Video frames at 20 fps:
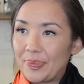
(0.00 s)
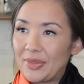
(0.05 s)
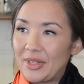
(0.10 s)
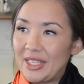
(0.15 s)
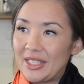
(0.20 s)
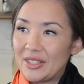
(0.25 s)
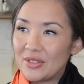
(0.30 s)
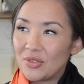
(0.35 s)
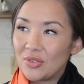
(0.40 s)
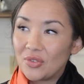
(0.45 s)

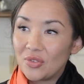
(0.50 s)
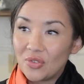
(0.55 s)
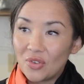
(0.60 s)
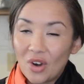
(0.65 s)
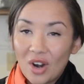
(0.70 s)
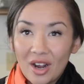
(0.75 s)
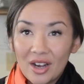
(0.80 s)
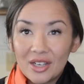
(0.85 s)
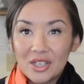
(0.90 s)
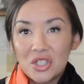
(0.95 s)
these
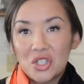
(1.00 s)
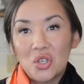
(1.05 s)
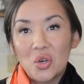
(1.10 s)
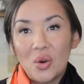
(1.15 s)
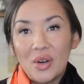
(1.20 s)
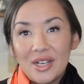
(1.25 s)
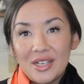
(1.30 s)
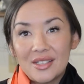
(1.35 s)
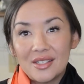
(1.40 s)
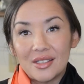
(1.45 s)
fraught
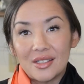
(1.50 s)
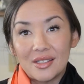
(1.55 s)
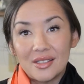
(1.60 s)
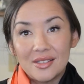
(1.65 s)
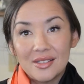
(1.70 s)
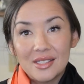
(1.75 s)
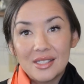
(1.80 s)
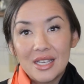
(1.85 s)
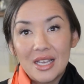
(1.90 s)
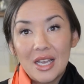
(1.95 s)

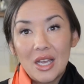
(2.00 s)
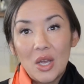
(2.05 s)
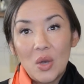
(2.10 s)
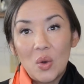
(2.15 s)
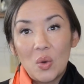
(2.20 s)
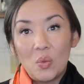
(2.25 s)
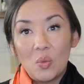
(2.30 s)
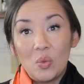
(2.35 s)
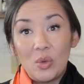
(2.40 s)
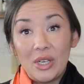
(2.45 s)
choices,
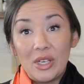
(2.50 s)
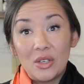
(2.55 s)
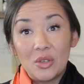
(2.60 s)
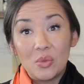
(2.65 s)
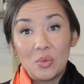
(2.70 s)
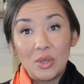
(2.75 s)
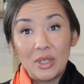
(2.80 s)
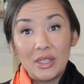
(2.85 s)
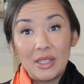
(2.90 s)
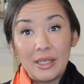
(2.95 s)
we
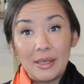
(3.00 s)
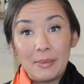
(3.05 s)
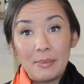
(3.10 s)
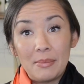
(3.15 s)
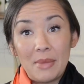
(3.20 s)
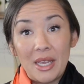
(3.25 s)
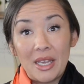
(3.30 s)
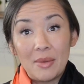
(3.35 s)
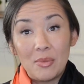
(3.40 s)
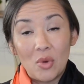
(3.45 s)
could really
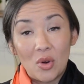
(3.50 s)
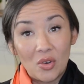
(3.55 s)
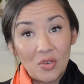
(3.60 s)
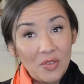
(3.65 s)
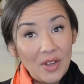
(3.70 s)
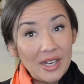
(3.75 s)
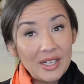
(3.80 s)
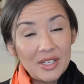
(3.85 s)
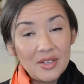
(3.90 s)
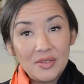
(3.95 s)
make a more
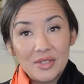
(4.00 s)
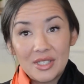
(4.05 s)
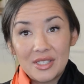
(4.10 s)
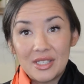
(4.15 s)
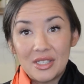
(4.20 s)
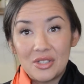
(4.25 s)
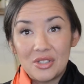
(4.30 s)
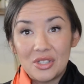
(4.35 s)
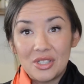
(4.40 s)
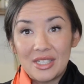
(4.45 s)
effective
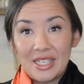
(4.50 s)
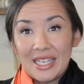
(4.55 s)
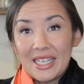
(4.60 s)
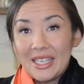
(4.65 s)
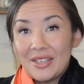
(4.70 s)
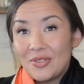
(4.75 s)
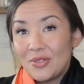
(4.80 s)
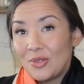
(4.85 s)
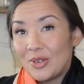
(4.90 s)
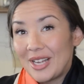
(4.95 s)
decision
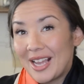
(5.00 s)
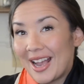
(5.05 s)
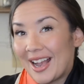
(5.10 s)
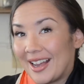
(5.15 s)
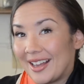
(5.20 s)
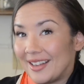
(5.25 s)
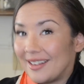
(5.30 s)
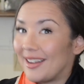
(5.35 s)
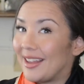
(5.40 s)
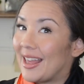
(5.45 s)
if we
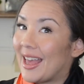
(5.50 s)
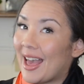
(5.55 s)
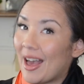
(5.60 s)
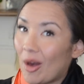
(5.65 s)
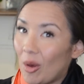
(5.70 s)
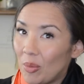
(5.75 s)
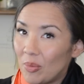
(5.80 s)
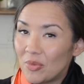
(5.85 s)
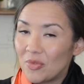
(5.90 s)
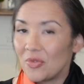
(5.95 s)
had a
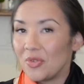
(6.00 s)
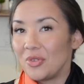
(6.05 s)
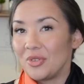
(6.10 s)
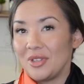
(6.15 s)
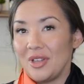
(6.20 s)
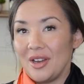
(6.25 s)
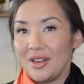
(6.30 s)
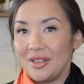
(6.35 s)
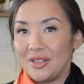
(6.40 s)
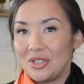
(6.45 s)
helpful
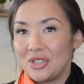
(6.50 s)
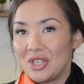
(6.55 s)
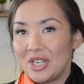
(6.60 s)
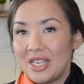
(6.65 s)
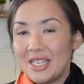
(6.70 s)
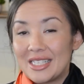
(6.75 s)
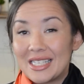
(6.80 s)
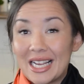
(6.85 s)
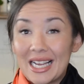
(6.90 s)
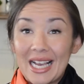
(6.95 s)
nudge
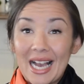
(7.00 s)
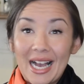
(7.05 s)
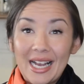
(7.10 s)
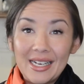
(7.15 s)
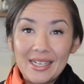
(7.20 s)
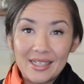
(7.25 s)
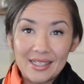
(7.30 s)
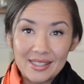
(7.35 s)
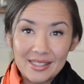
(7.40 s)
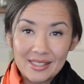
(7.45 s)
to
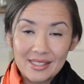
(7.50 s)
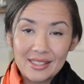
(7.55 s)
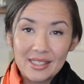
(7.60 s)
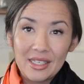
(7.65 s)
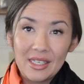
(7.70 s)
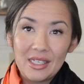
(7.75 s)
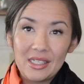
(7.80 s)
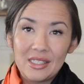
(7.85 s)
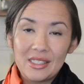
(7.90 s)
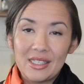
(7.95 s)
guide us
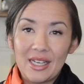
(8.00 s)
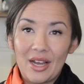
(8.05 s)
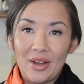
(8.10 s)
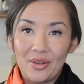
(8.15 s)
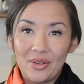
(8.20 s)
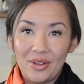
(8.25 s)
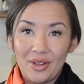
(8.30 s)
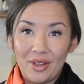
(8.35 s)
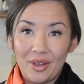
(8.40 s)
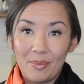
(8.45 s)

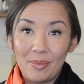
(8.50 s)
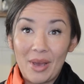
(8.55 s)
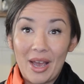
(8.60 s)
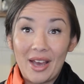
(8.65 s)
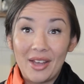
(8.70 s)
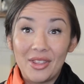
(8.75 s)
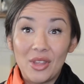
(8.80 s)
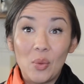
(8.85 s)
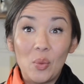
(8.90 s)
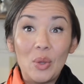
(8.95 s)
down the
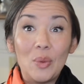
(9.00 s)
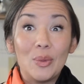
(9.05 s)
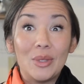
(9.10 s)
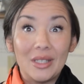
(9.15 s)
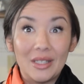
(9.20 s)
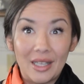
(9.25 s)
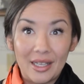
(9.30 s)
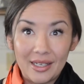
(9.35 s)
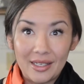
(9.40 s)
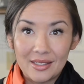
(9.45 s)
path that we would
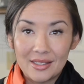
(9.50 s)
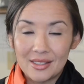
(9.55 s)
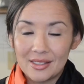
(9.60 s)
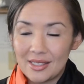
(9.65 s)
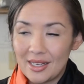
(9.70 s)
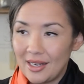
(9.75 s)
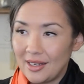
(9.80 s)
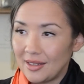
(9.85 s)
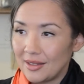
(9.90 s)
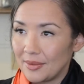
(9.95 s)
like to
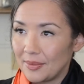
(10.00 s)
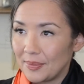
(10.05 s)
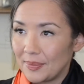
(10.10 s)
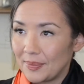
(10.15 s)
take.